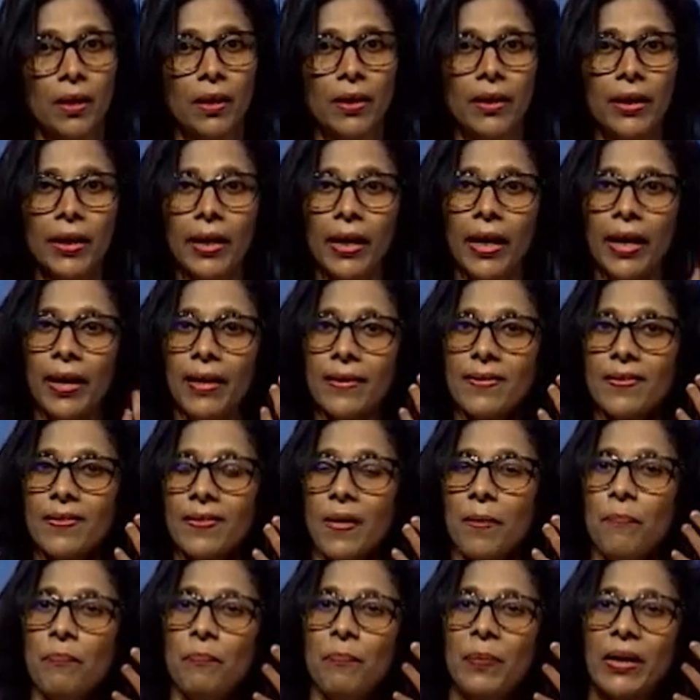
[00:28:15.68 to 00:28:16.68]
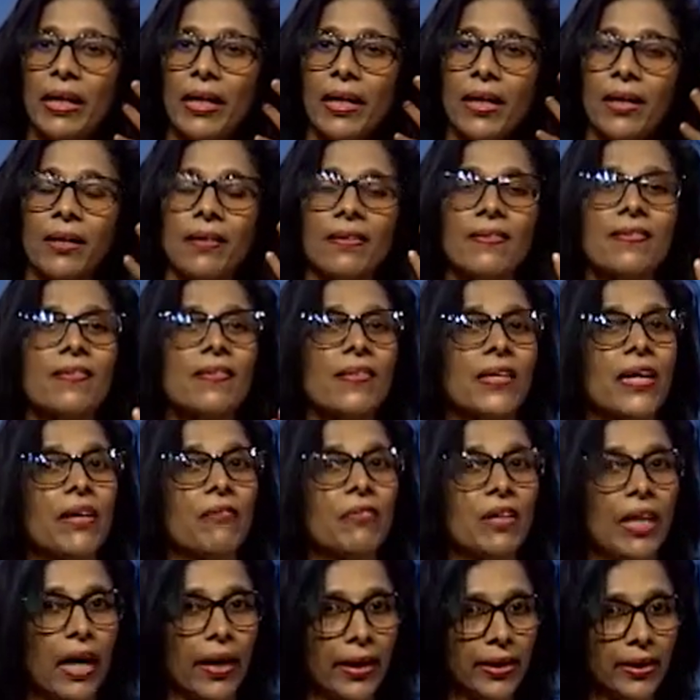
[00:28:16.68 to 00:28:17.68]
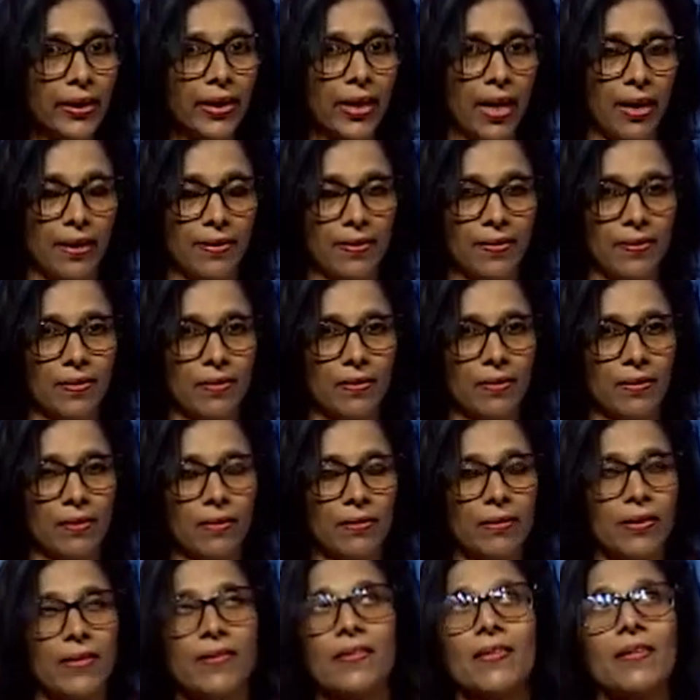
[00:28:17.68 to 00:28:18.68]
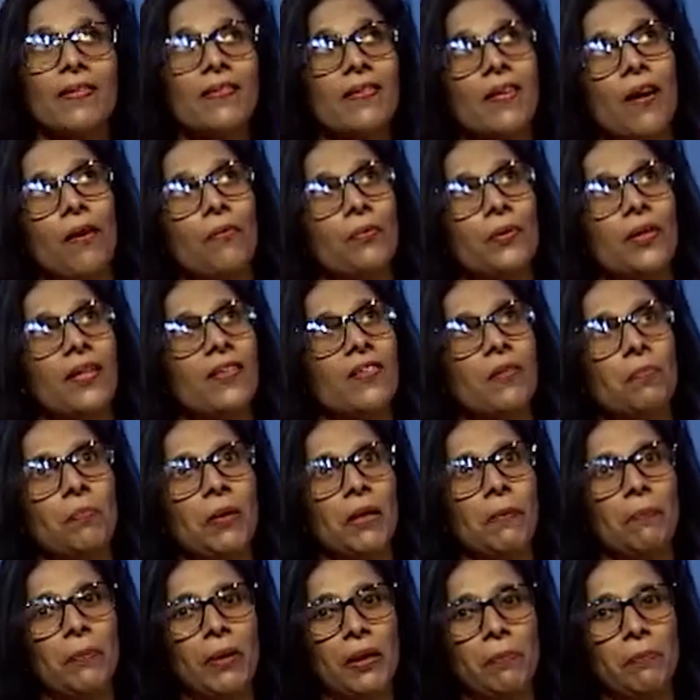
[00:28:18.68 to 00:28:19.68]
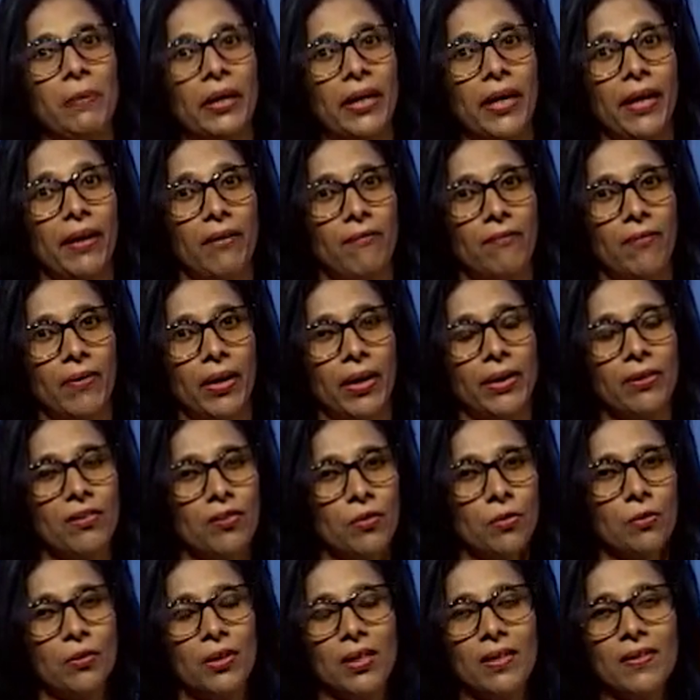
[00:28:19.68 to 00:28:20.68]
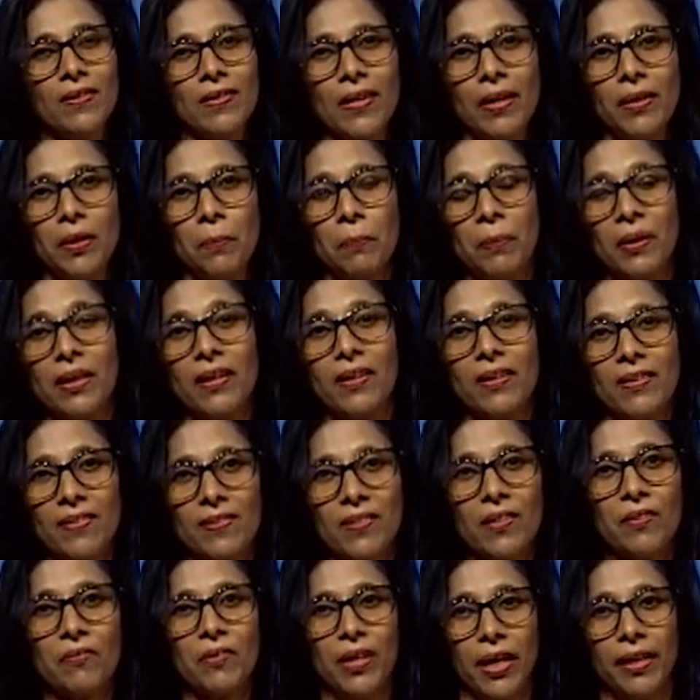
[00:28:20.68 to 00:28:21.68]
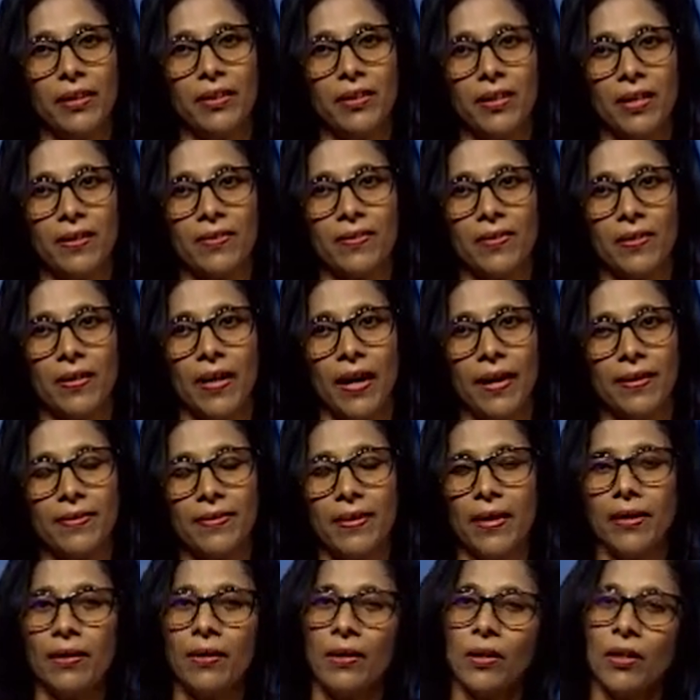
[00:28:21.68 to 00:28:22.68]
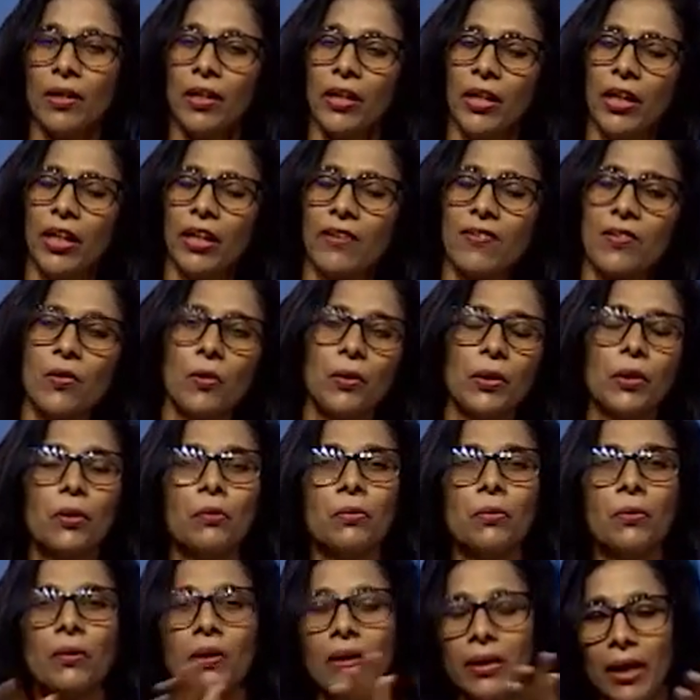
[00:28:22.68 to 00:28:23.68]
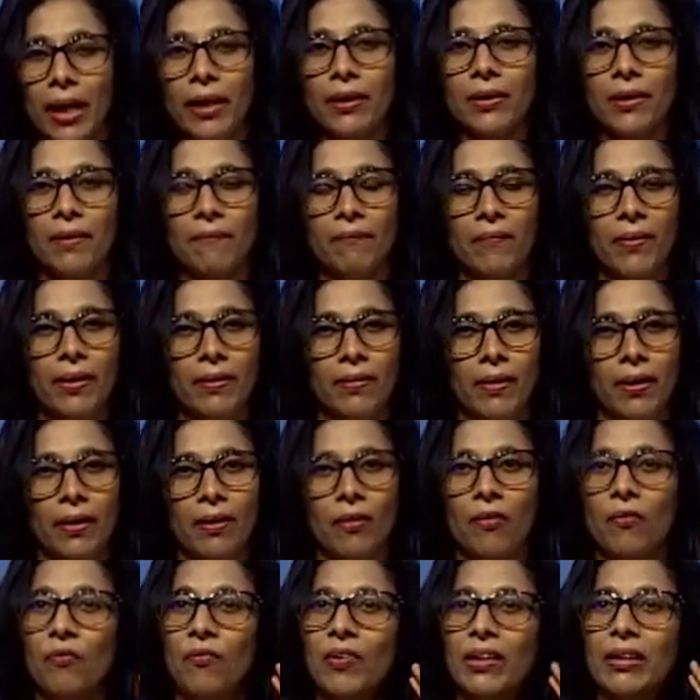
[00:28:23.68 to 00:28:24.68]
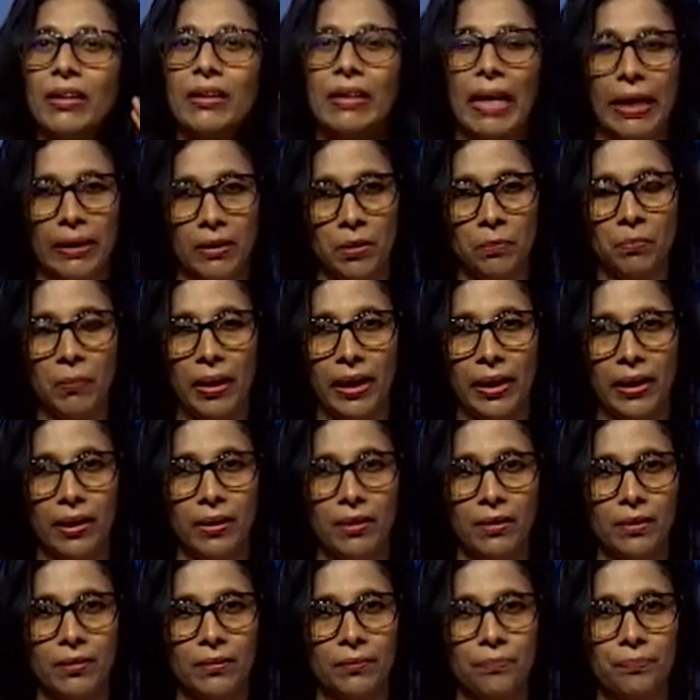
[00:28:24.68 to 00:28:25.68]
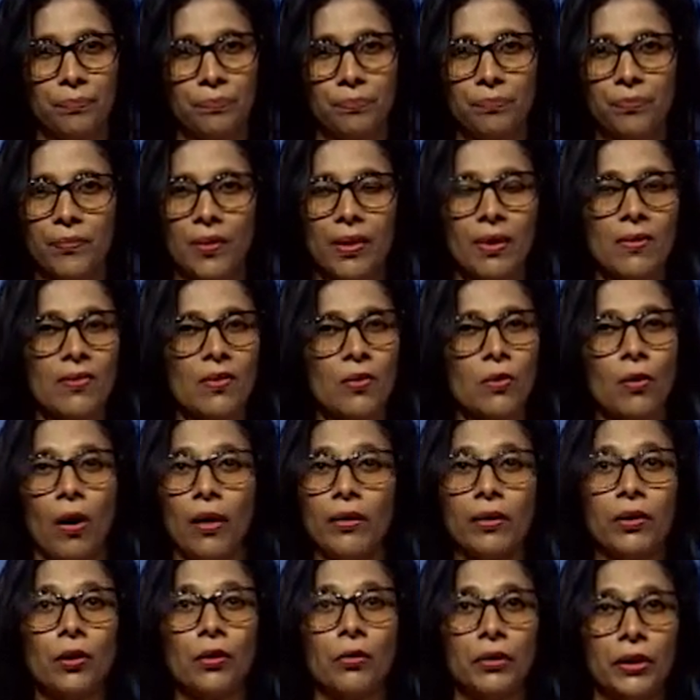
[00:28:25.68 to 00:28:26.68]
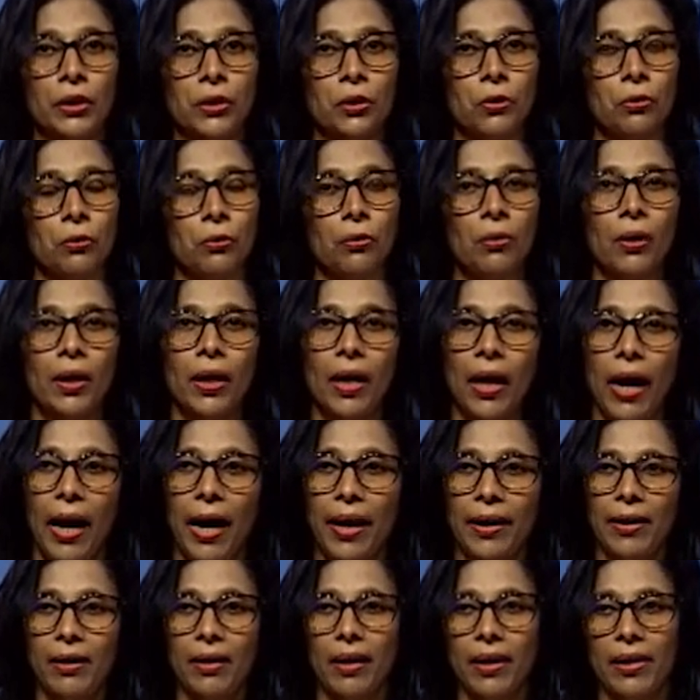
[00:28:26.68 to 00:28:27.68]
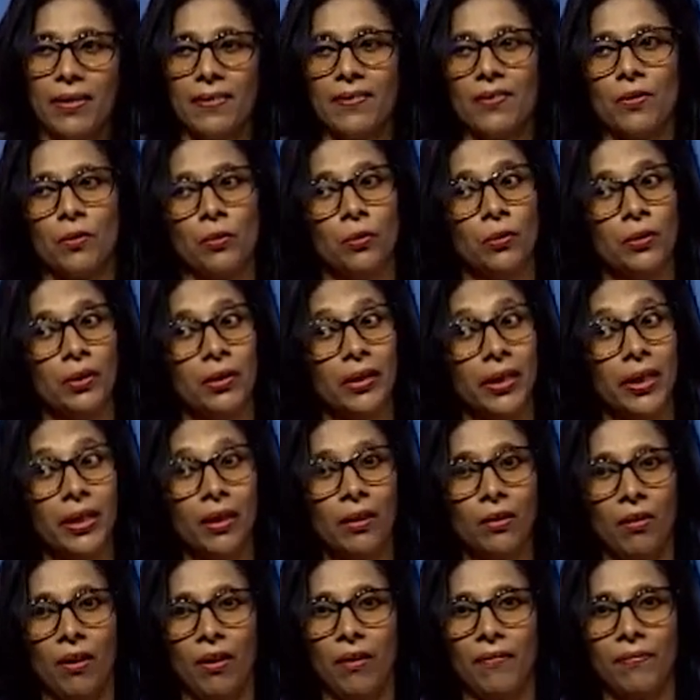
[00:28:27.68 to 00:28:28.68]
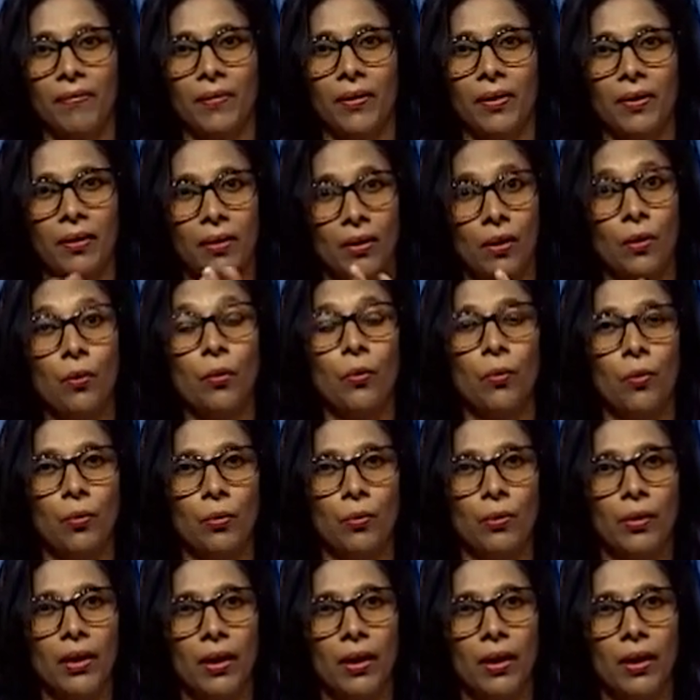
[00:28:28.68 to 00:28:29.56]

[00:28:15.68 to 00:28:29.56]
He has some preconceived ideas. This is how these people behave, right. So, these are the preconceived ideas he has, and he is going to look at everything with that mind. He is not going to analyze or think of, oh,